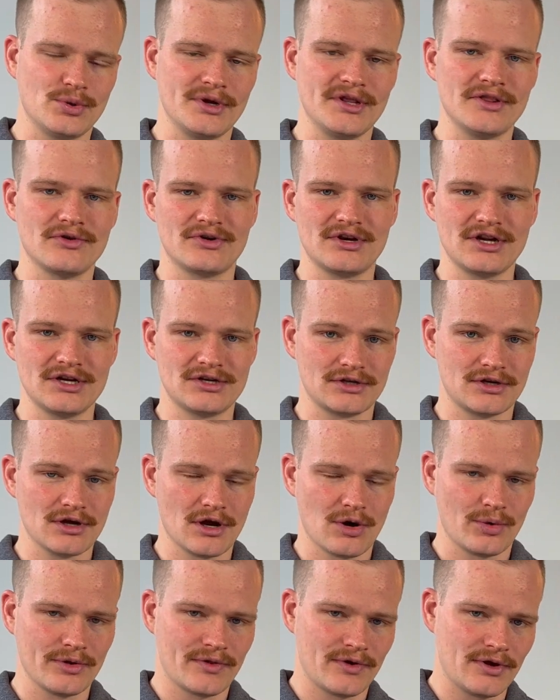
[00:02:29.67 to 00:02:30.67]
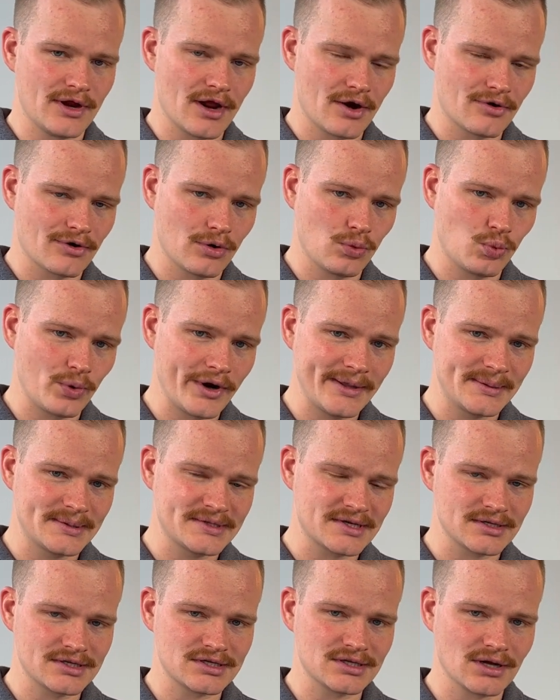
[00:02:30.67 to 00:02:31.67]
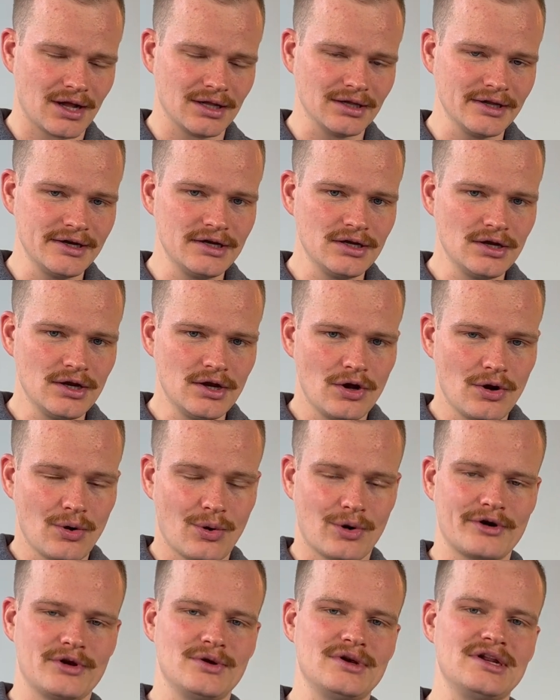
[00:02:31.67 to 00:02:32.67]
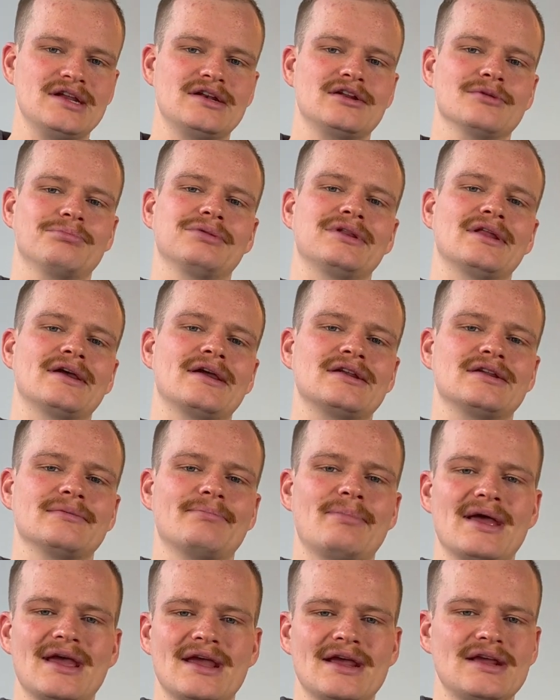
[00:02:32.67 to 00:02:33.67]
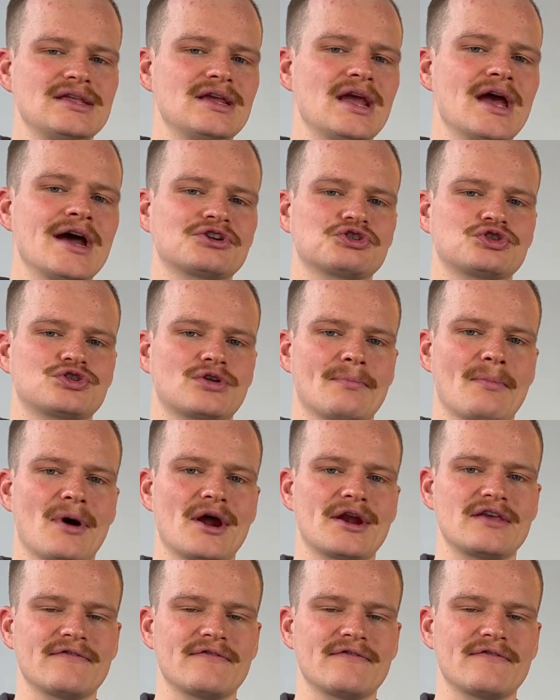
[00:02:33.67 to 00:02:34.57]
either need to go with narrow widths and solid, or you need to plan to pay the extra money